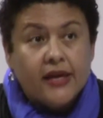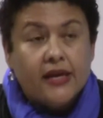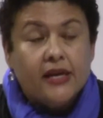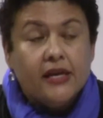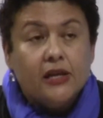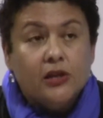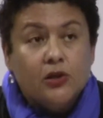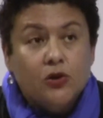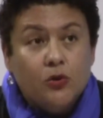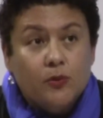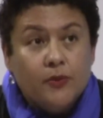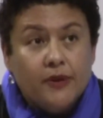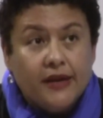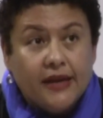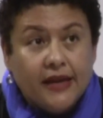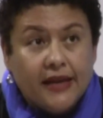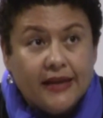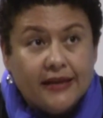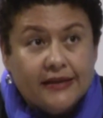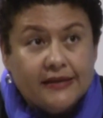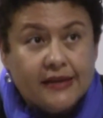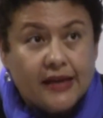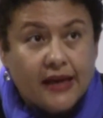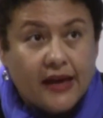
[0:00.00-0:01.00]

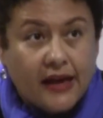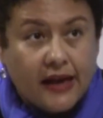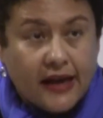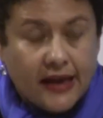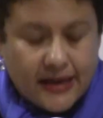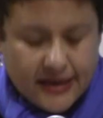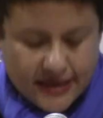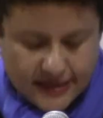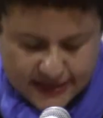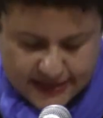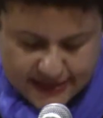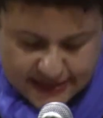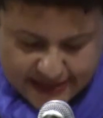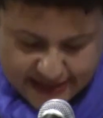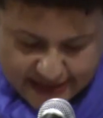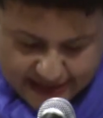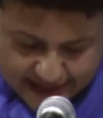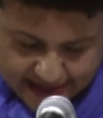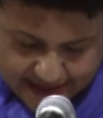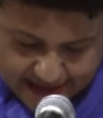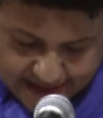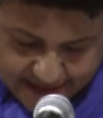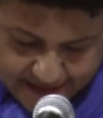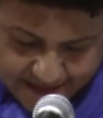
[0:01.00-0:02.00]
illuminate I
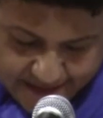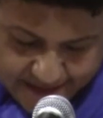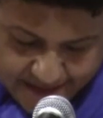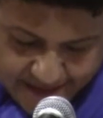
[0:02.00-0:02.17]
did.